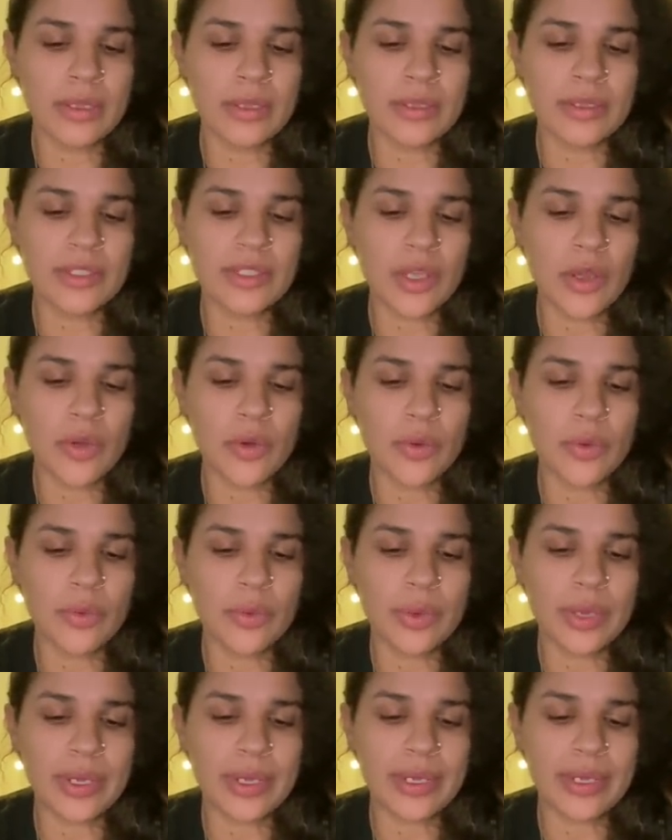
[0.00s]

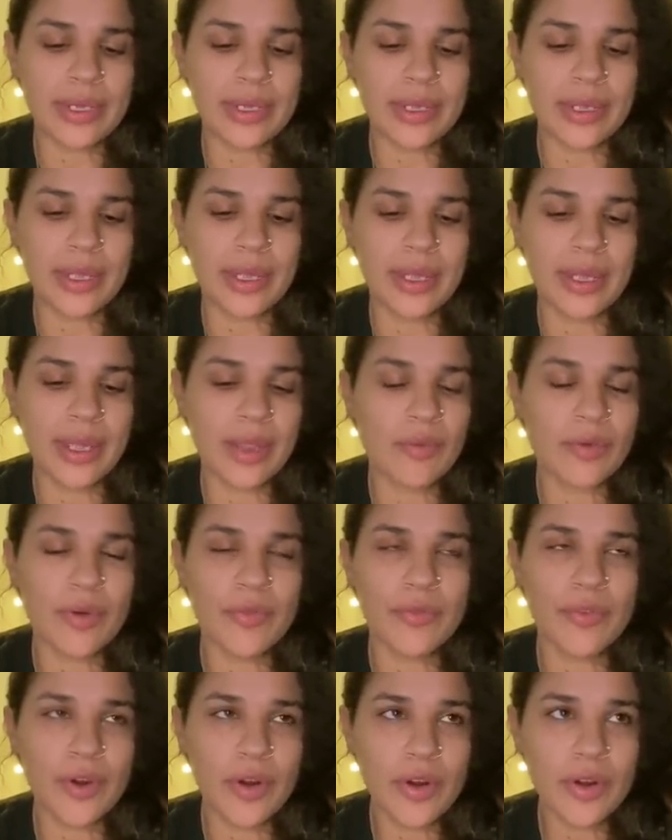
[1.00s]
So in
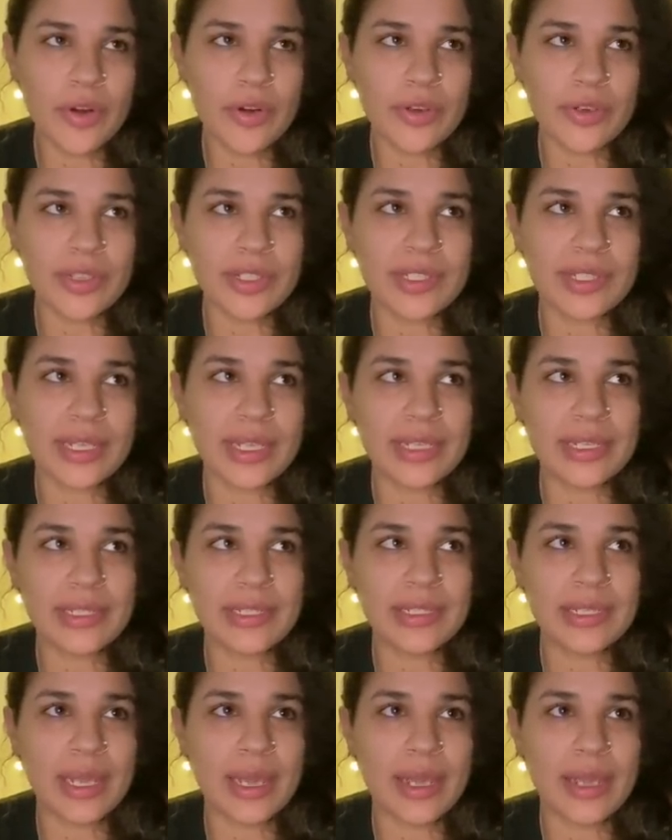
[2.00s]
reverse,
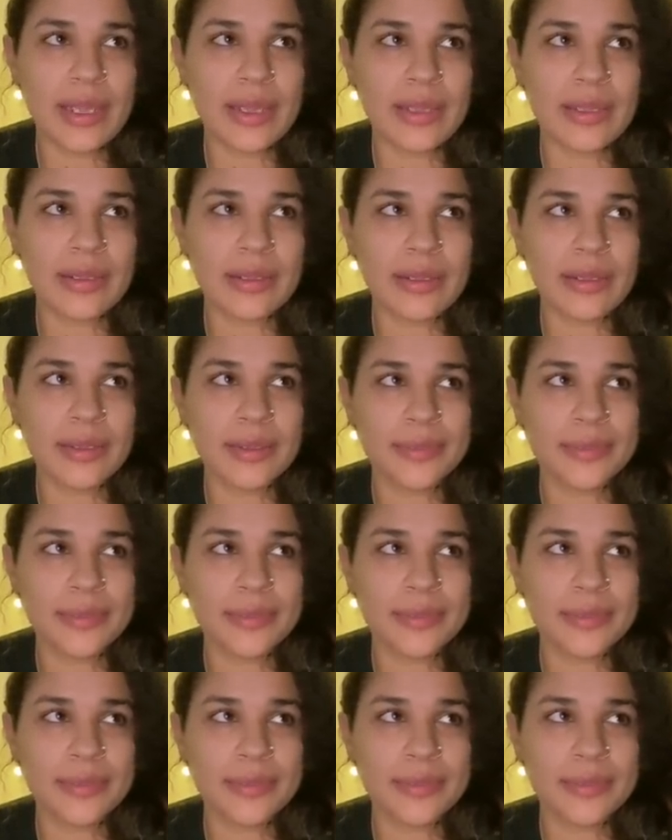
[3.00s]
it's like,